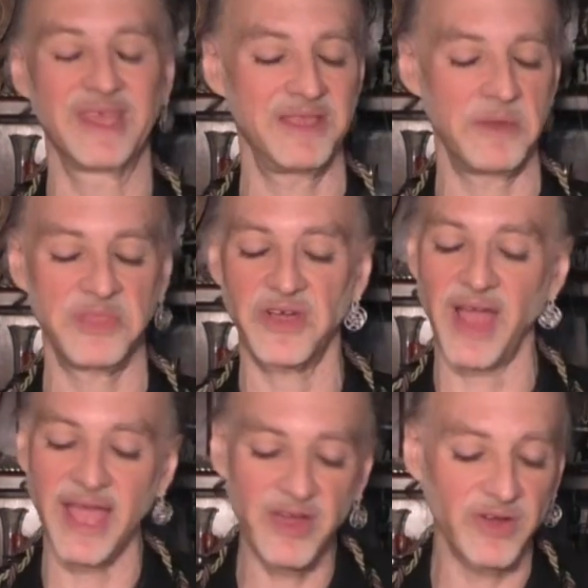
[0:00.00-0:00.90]
within them.
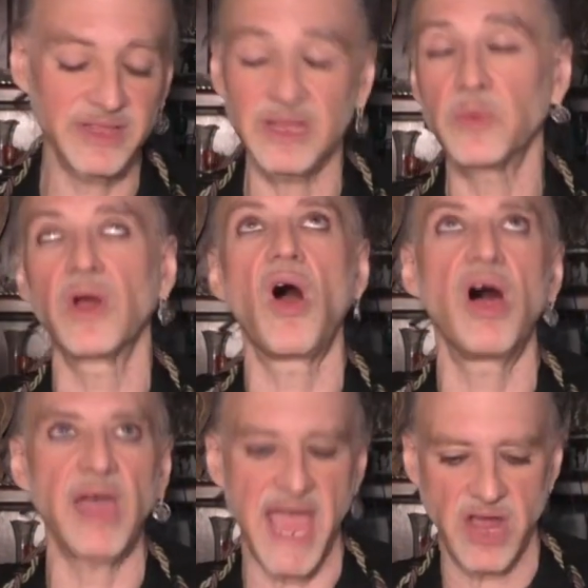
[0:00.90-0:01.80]
They're anchoring the we're
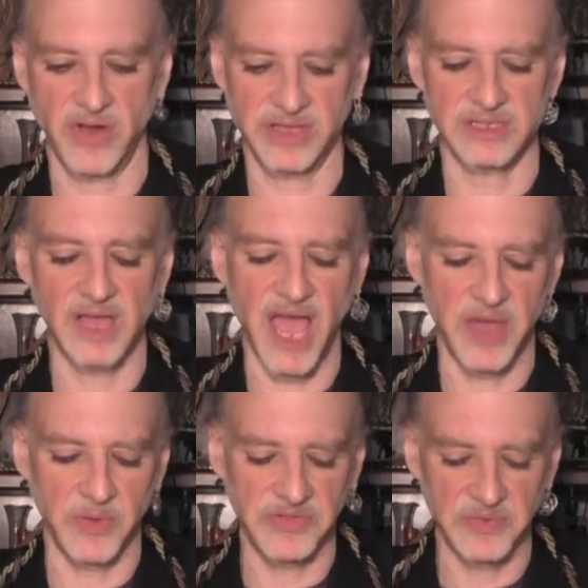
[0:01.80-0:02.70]
all anchoring the
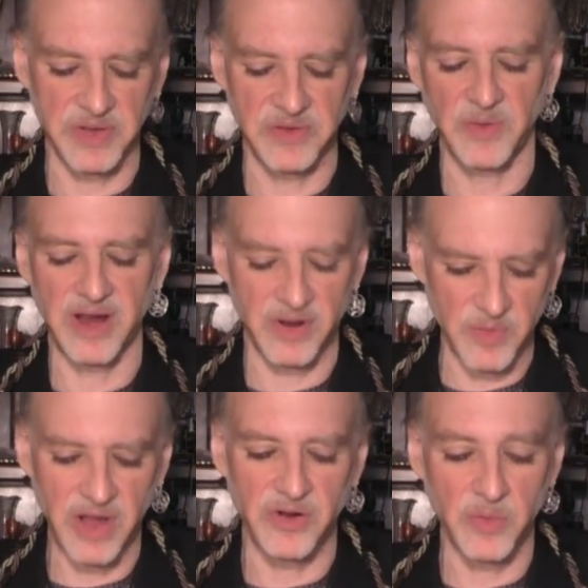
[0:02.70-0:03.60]
light whether we aware
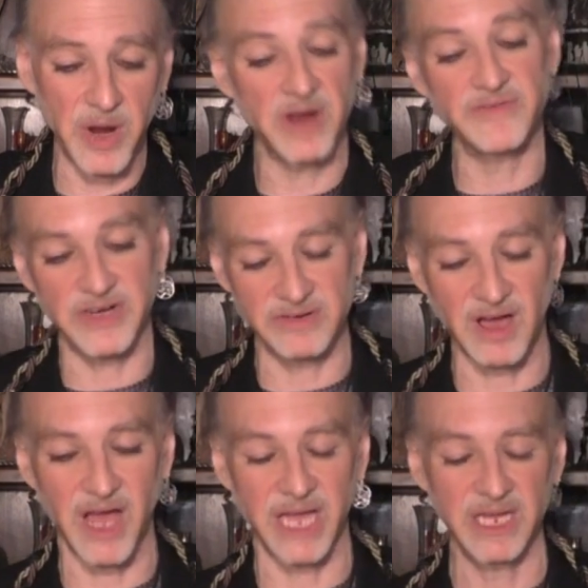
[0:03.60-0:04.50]
we are aware of it or
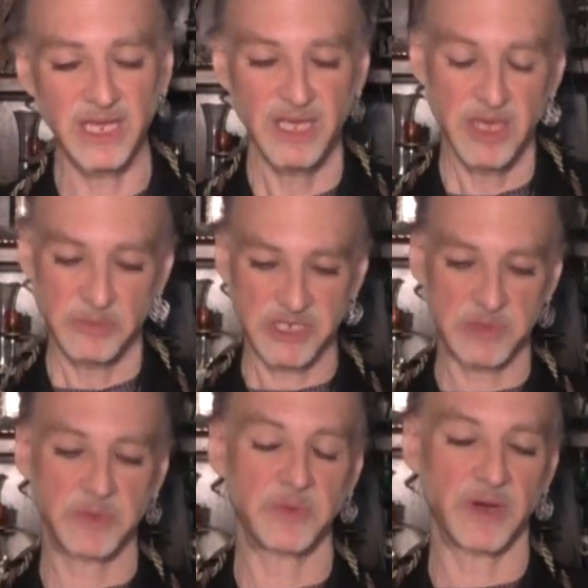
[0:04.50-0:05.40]
not. But
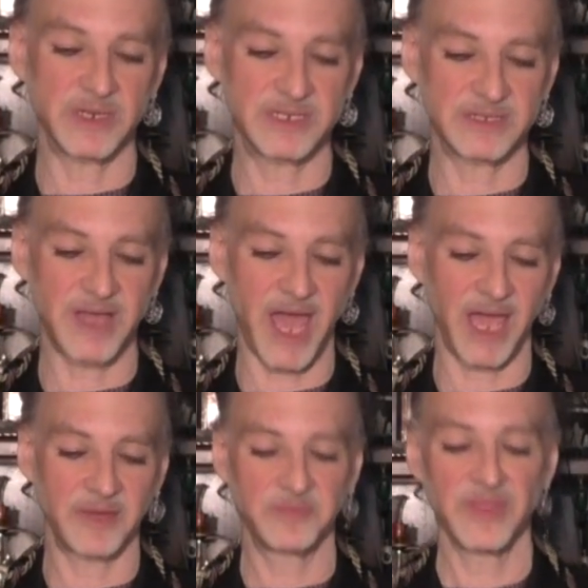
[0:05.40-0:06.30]
do we want to
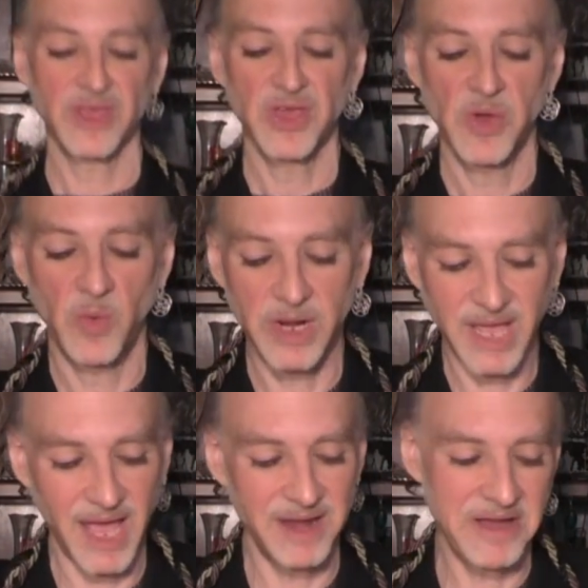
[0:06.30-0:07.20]
delay
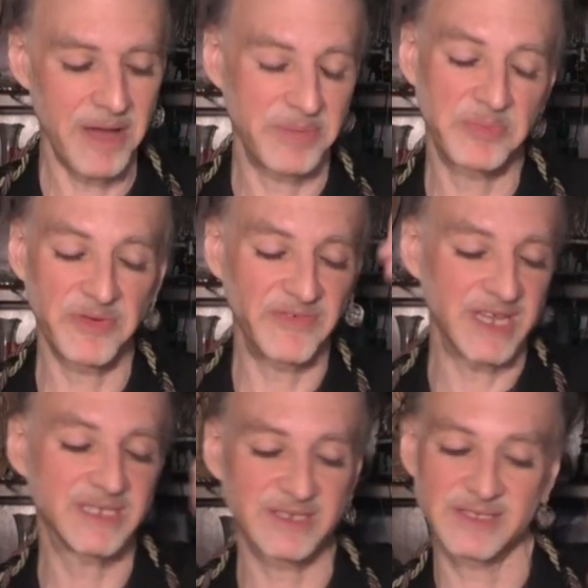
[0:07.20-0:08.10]
what cannot be
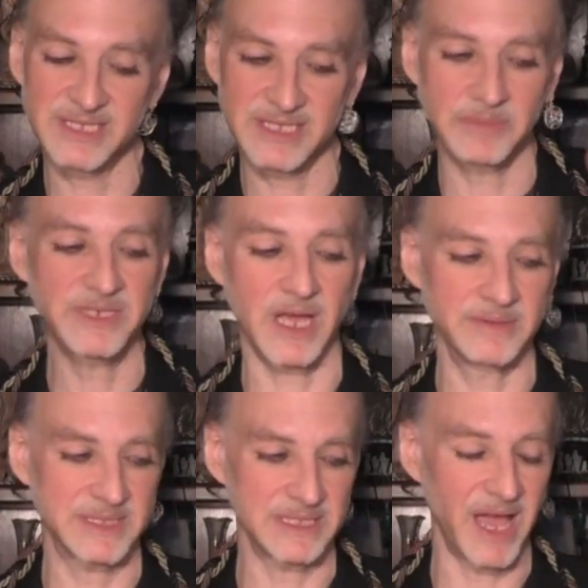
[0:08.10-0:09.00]
prevented because
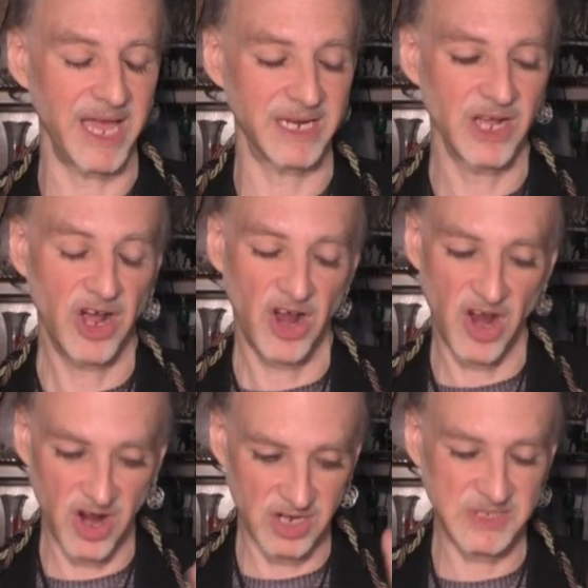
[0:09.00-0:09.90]
sometimes light
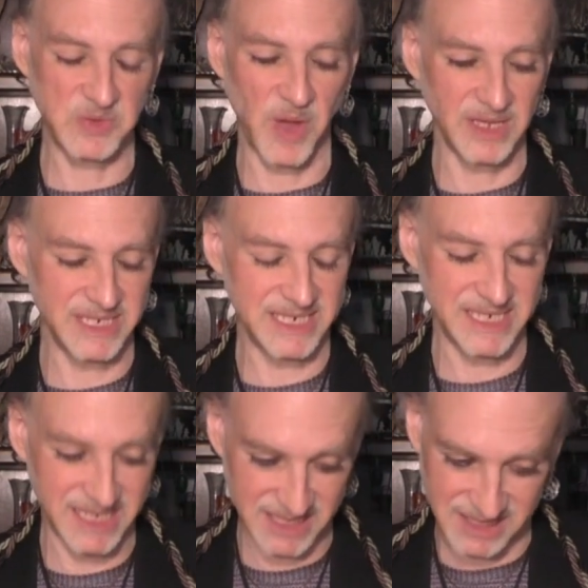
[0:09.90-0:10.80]
hurts while it
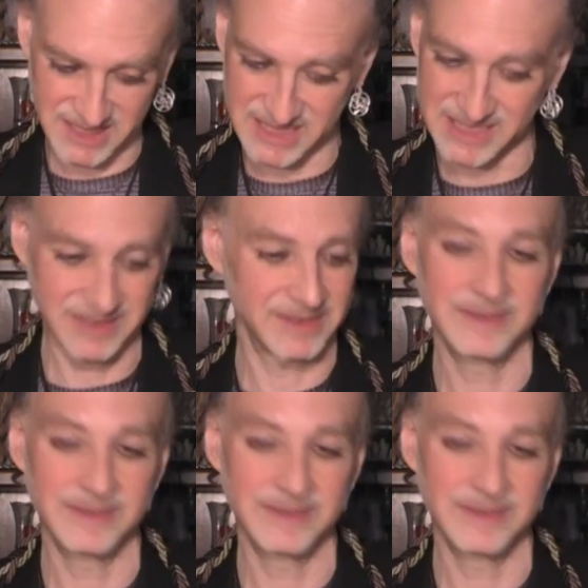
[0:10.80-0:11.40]
heals